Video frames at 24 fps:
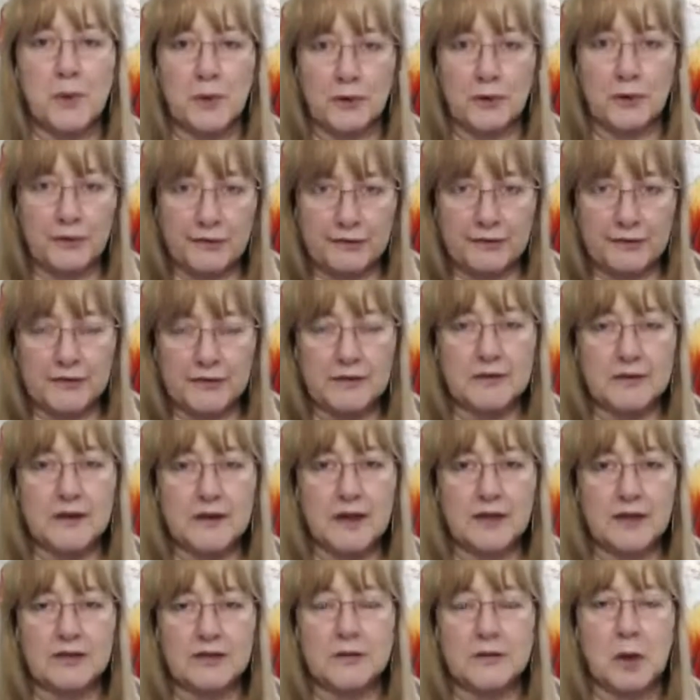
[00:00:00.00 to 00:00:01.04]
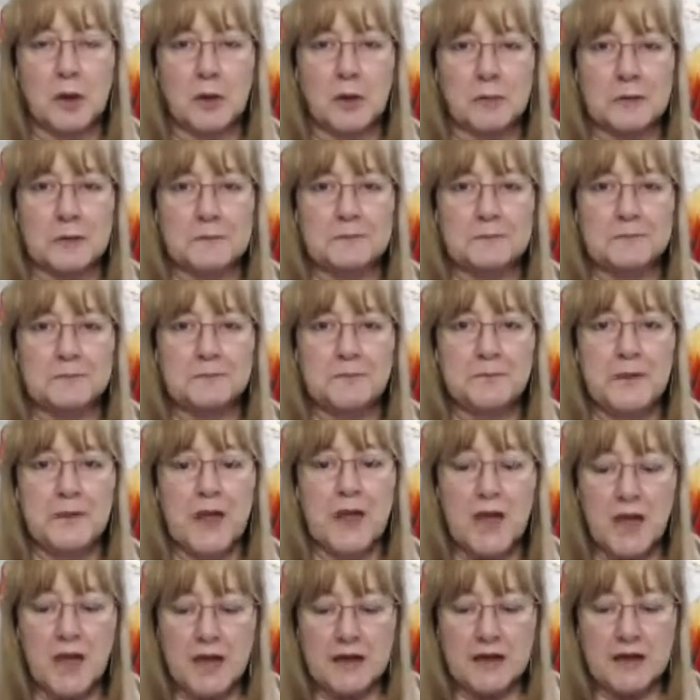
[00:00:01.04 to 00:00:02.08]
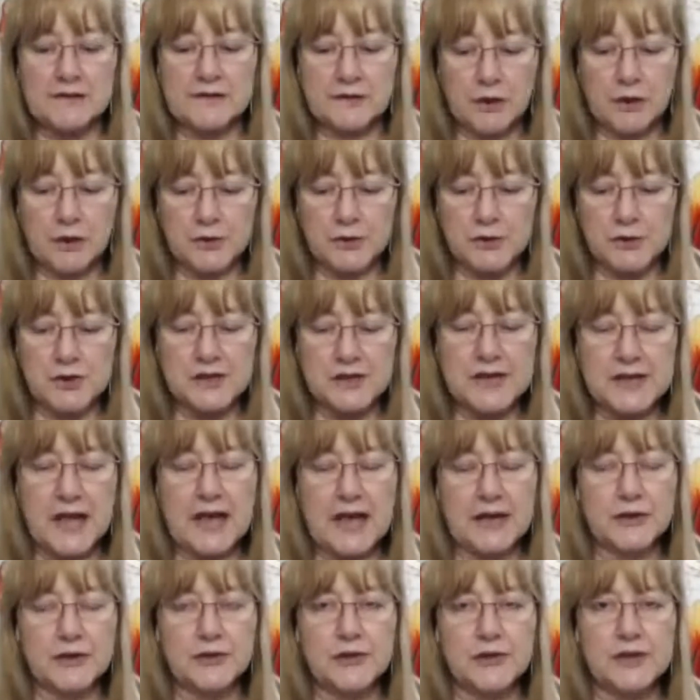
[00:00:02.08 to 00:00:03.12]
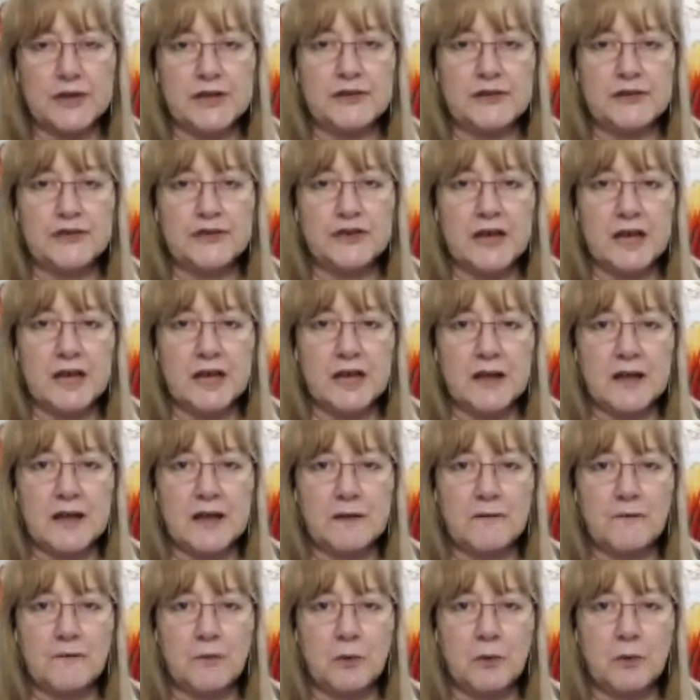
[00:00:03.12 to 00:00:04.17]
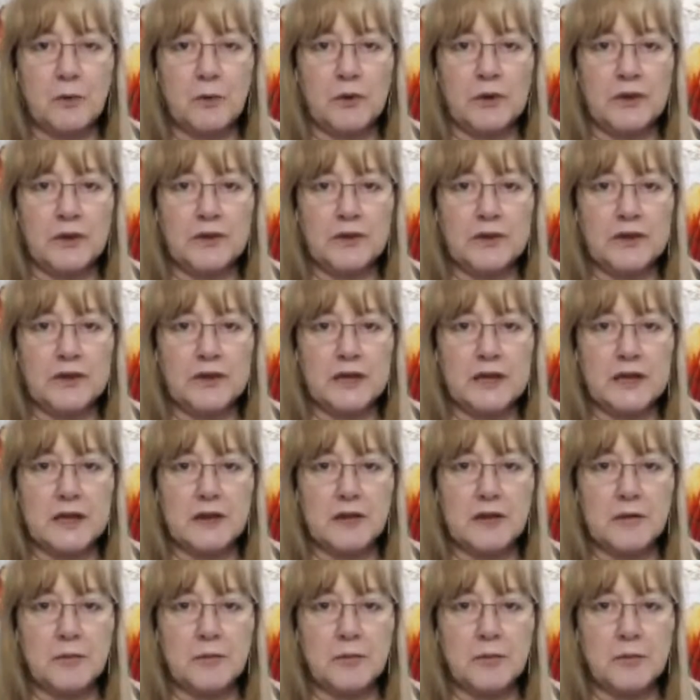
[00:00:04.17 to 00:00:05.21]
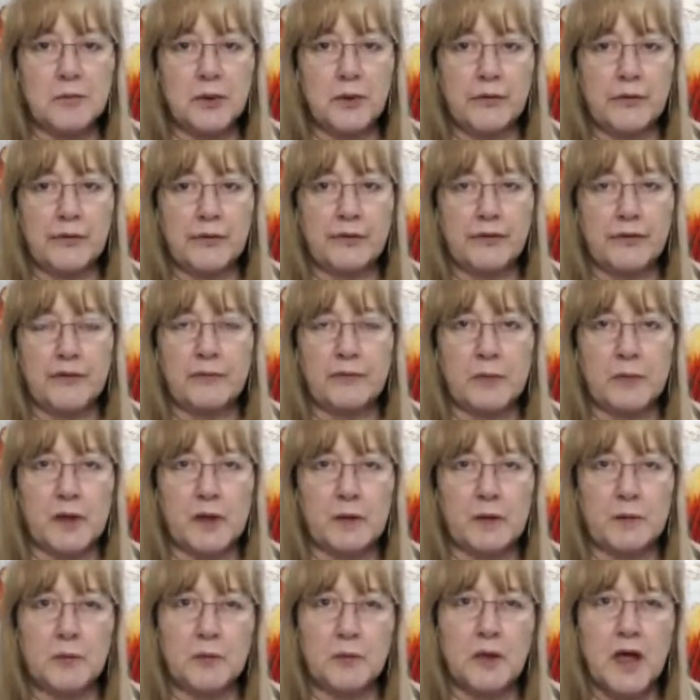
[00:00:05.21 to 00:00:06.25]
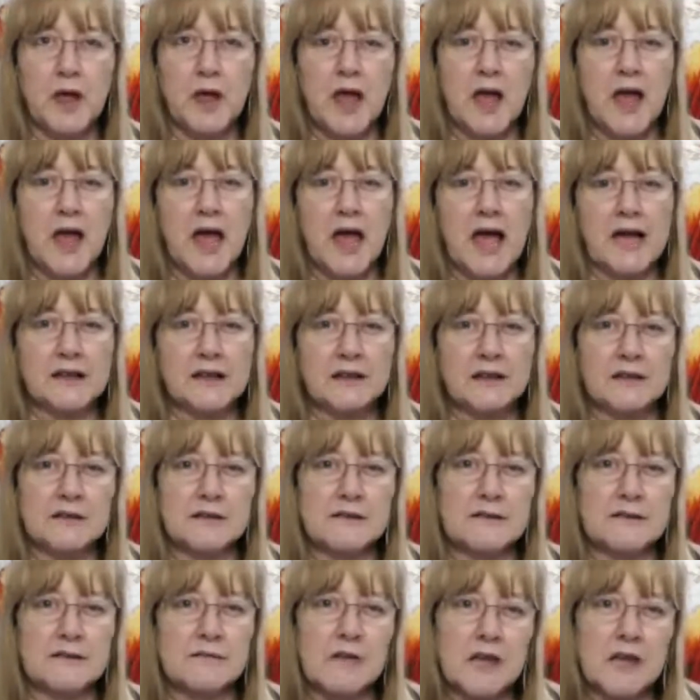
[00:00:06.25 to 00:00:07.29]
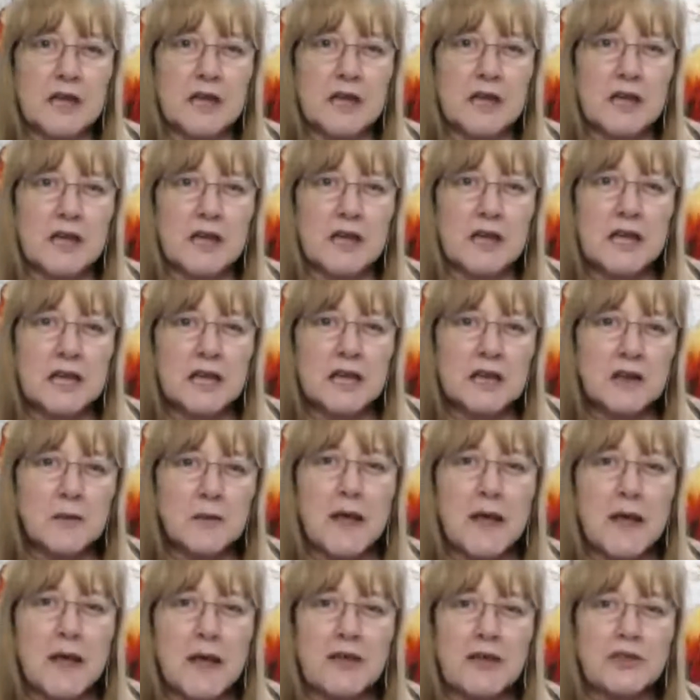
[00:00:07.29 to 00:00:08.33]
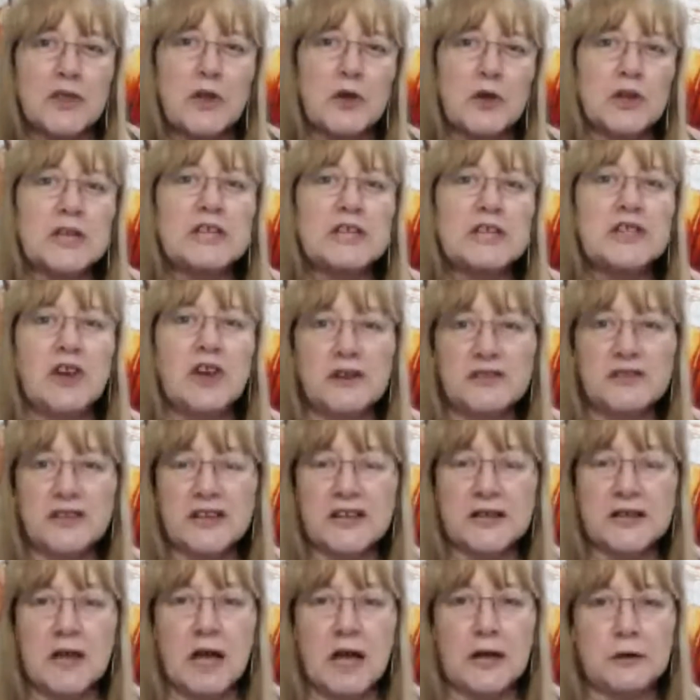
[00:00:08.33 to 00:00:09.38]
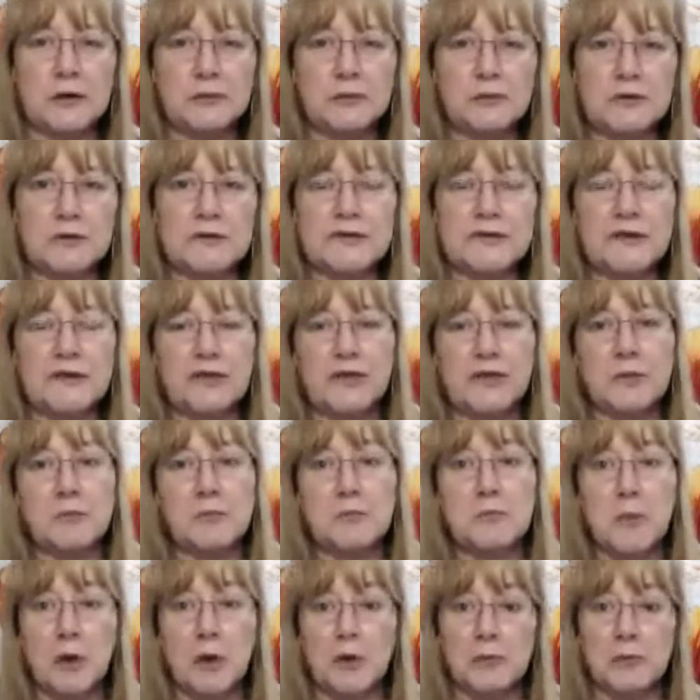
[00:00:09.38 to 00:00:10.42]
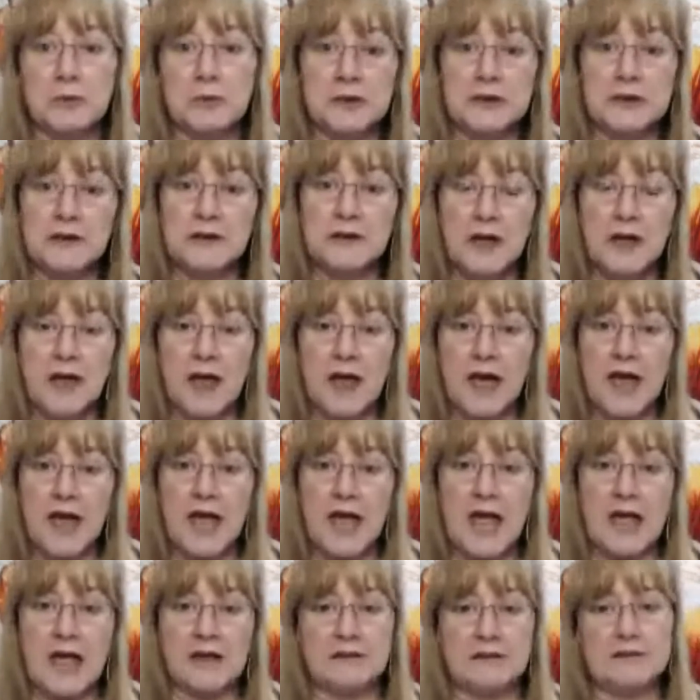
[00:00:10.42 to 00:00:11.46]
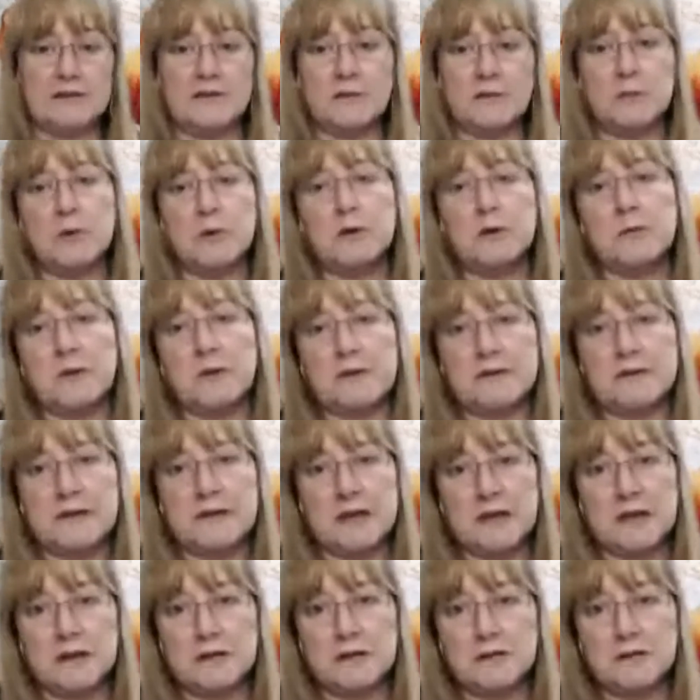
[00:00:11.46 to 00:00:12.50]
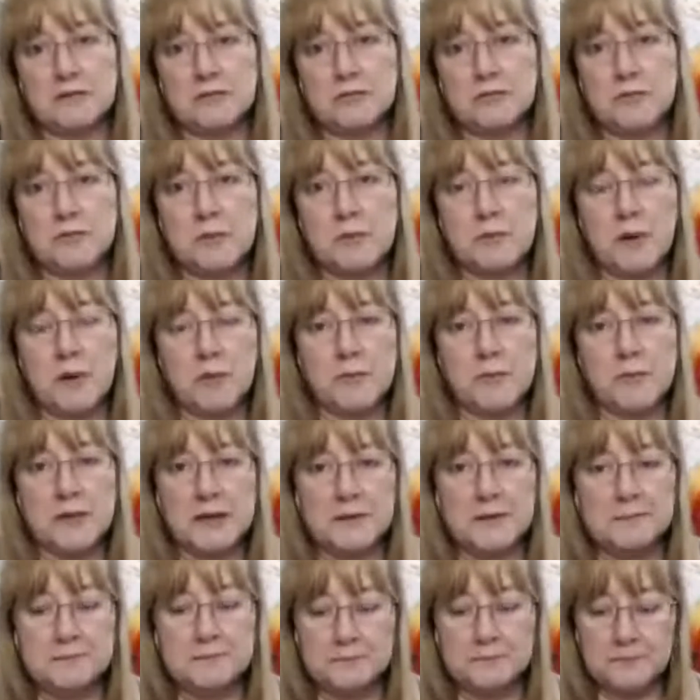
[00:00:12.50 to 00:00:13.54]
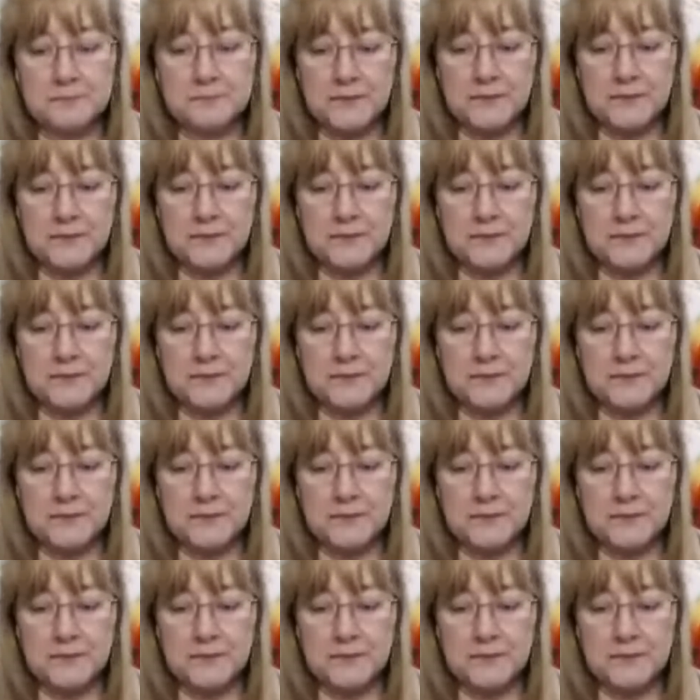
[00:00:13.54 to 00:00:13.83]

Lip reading: births at the moment. So you can actually check for the births of people, and it's in about the early 1900s at the moment, and it's progressing bit by bit,